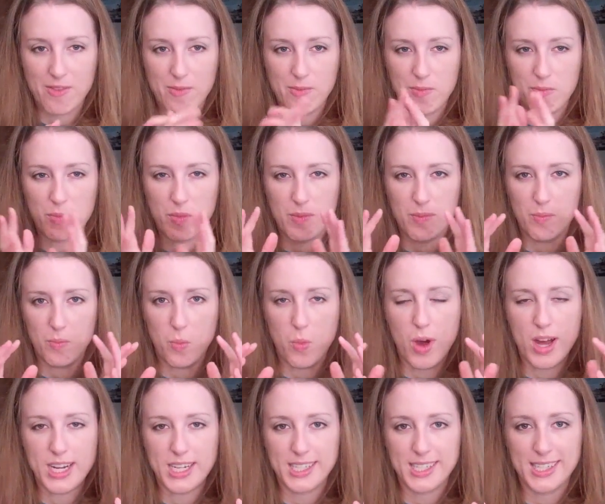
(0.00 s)
I've
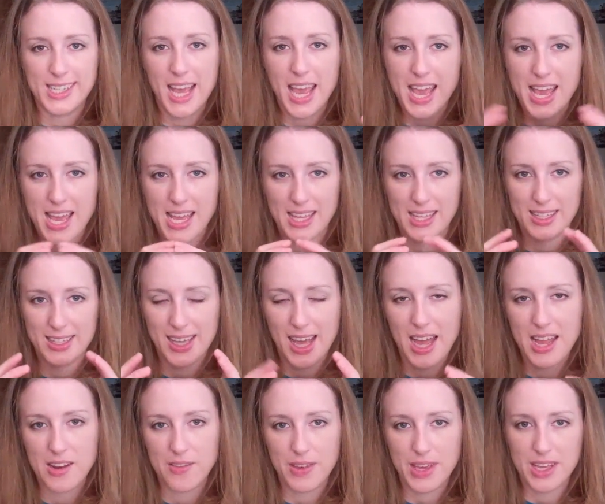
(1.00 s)
wanted to take it
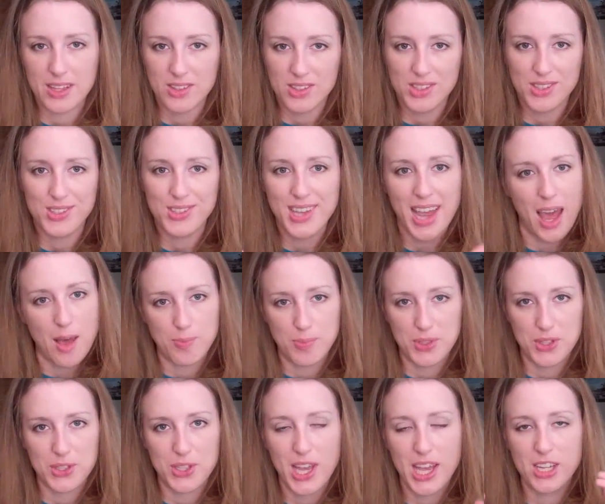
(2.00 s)
kind of in
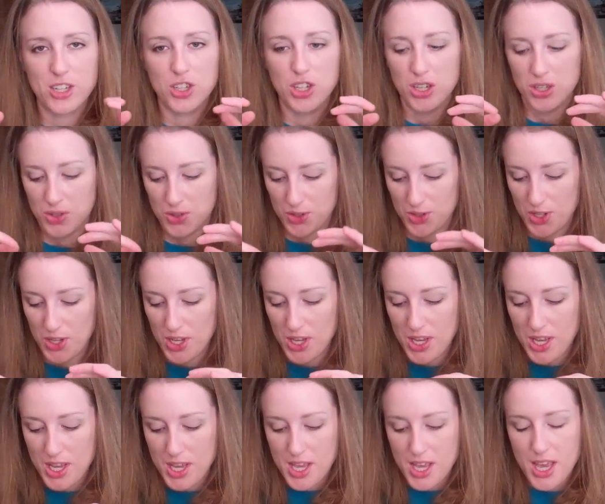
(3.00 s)
steps and just
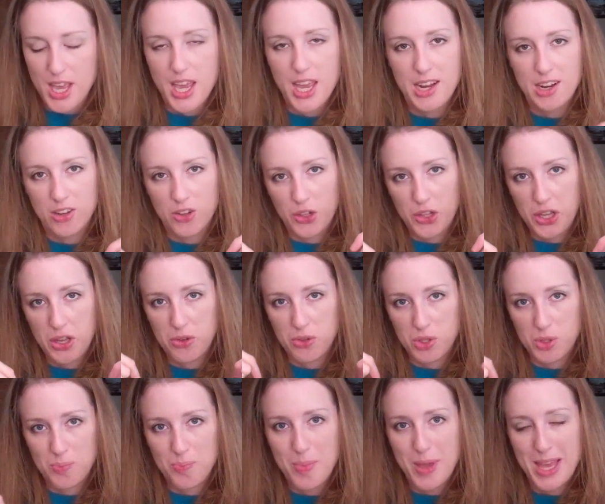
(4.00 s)

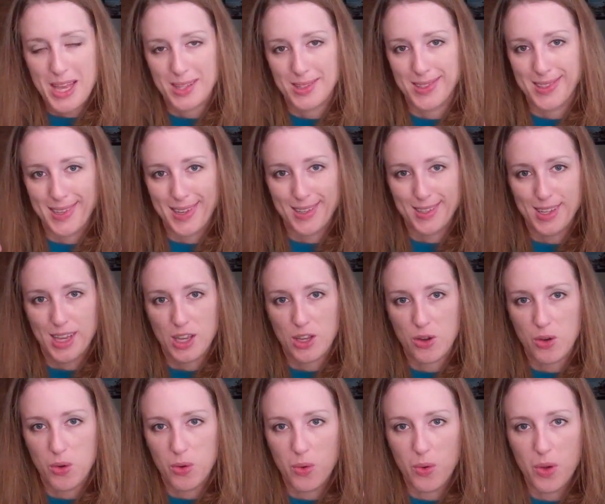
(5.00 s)
enclose bits as
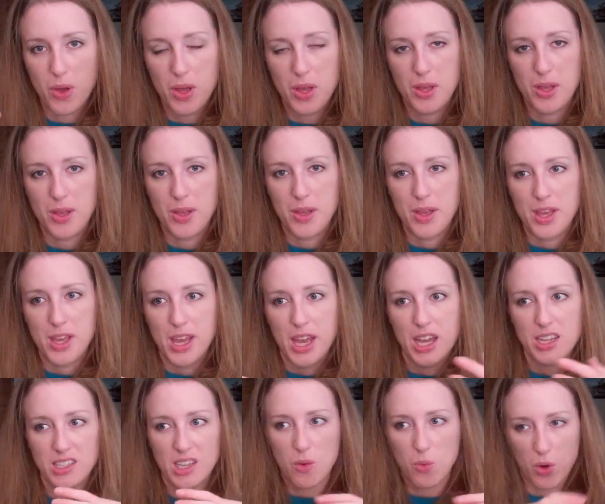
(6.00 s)
I
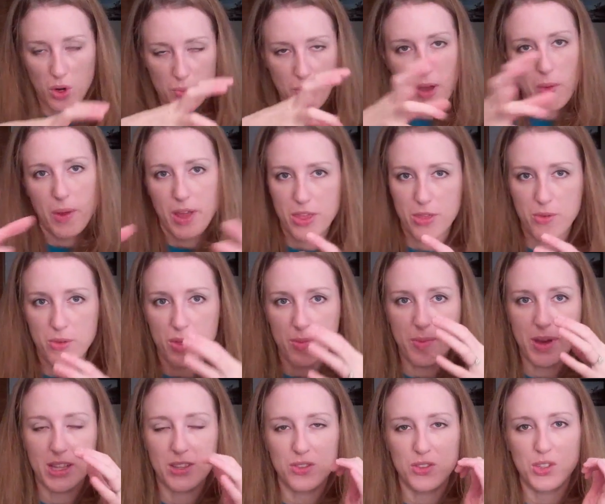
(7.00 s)
work my way
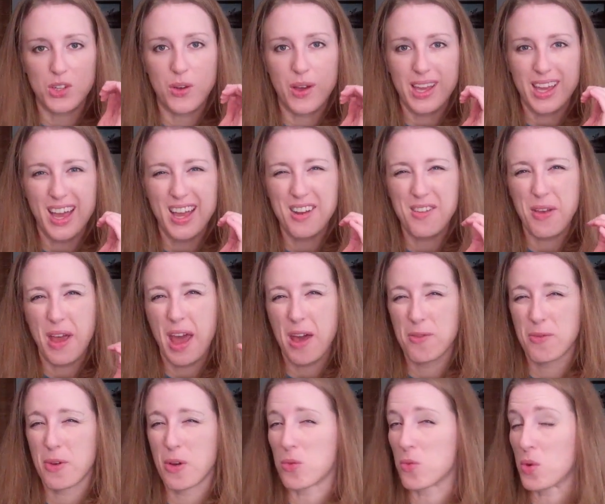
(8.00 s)
through the month. So I kind of
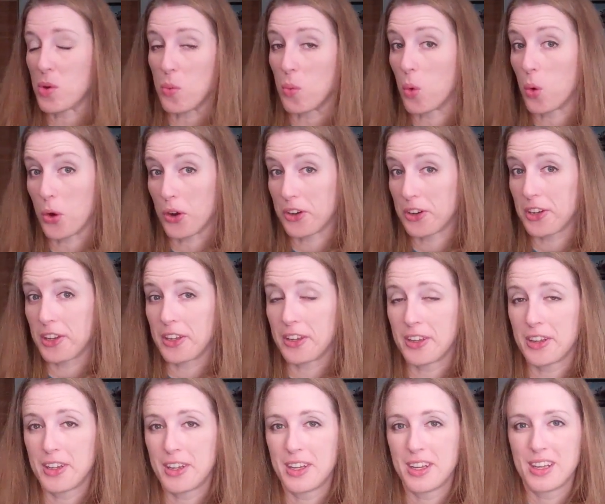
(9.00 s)
have a
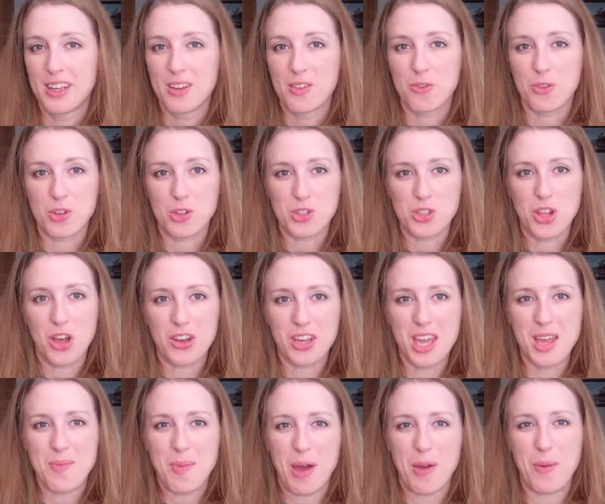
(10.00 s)
reward for
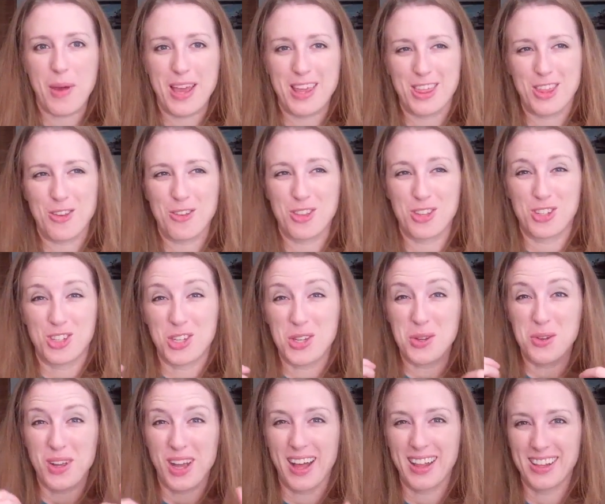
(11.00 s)
slogging my way through the
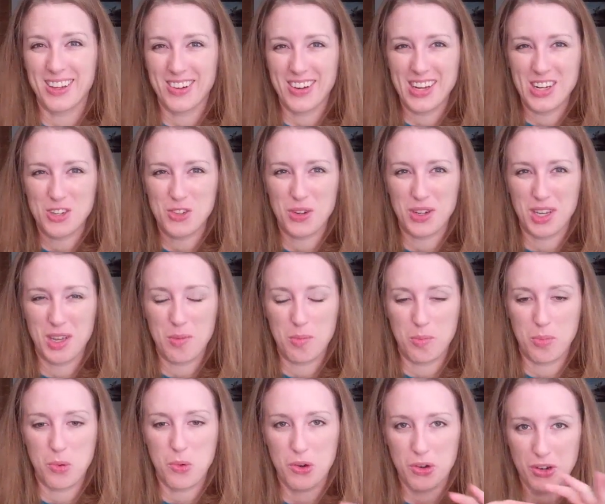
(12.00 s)
2-color
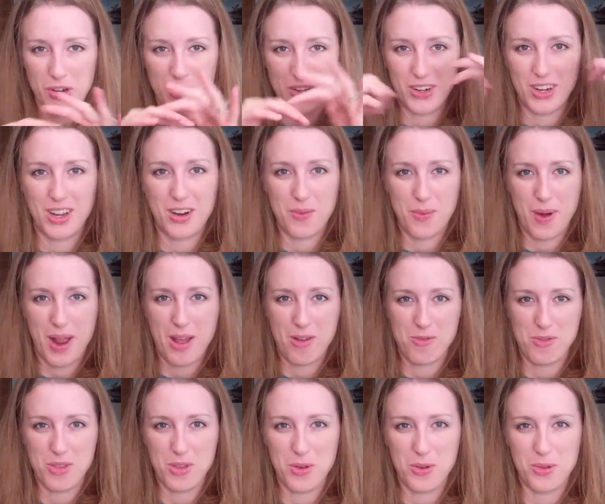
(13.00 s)
intricate border
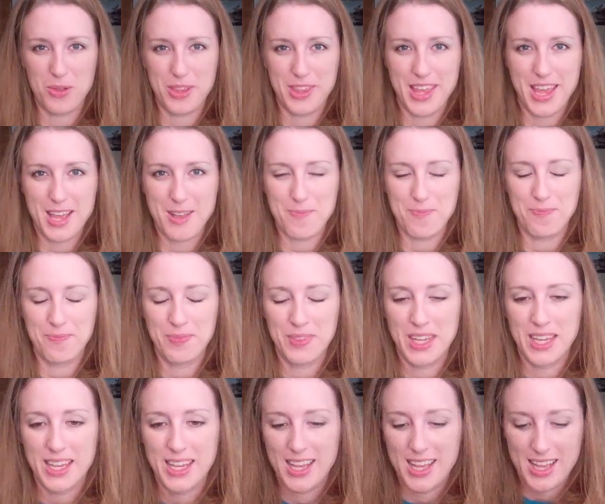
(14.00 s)
around the whole thing.